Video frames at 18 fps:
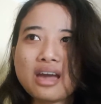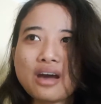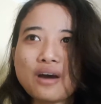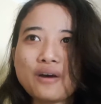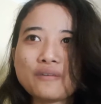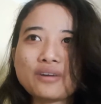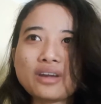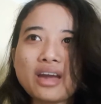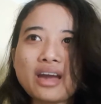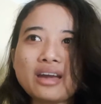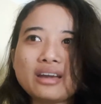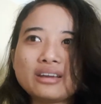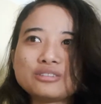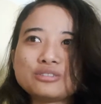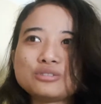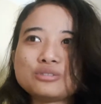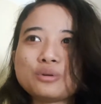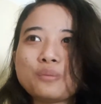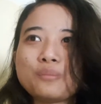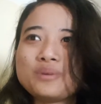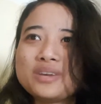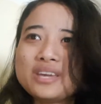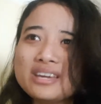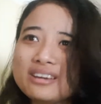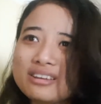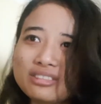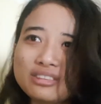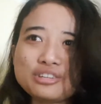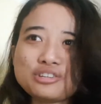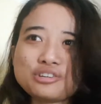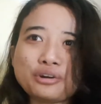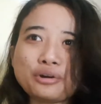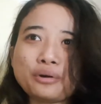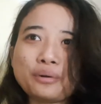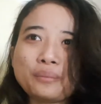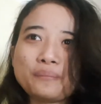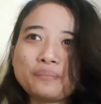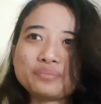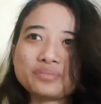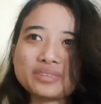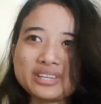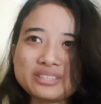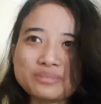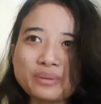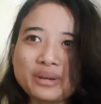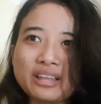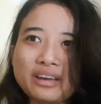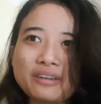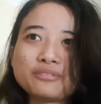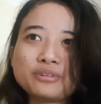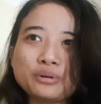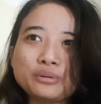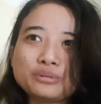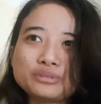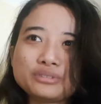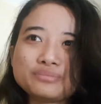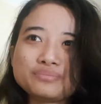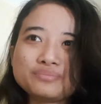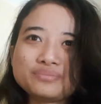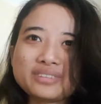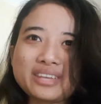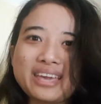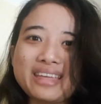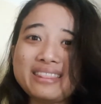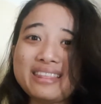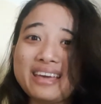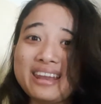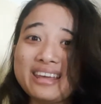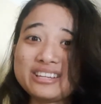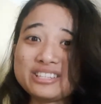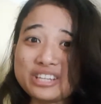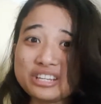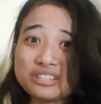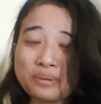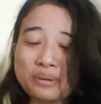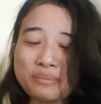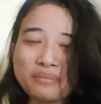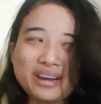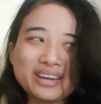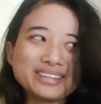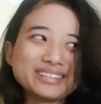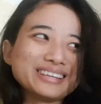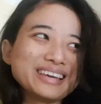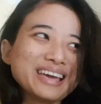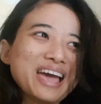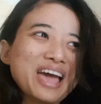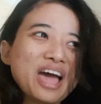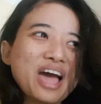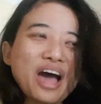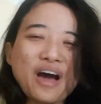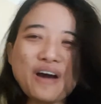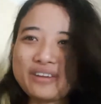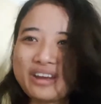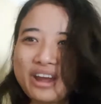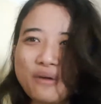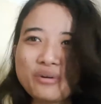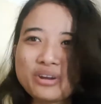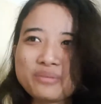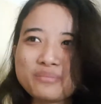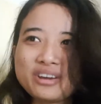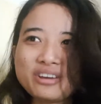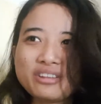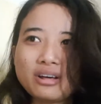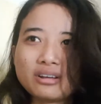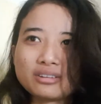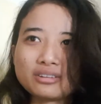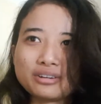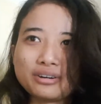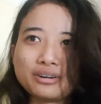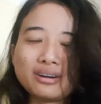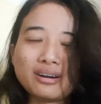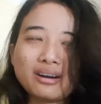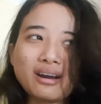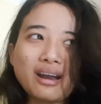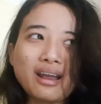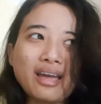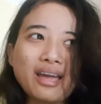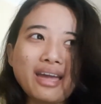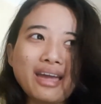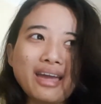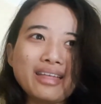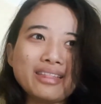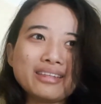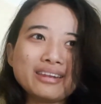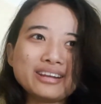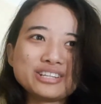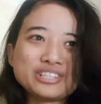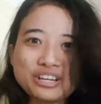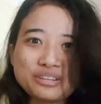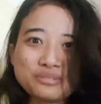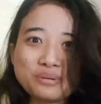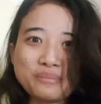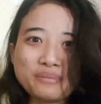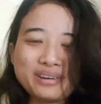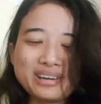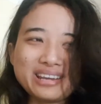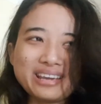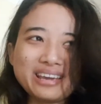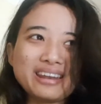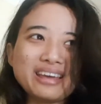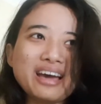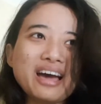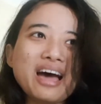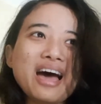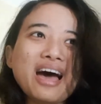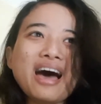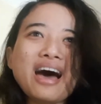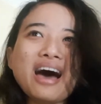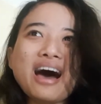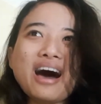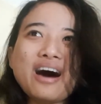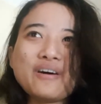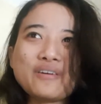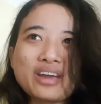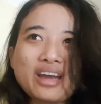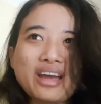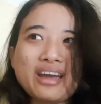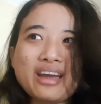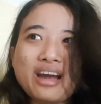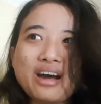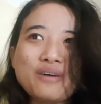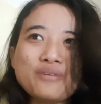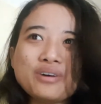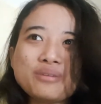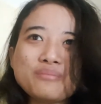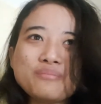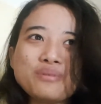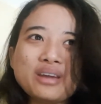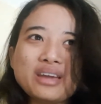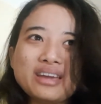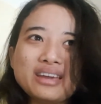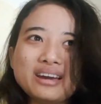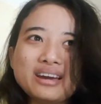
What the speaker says: okay, so being a teacher is my life goals. And then I changed my mind. Okay, I want to be a doctor. And then I changed my mind again. Okay, I want to be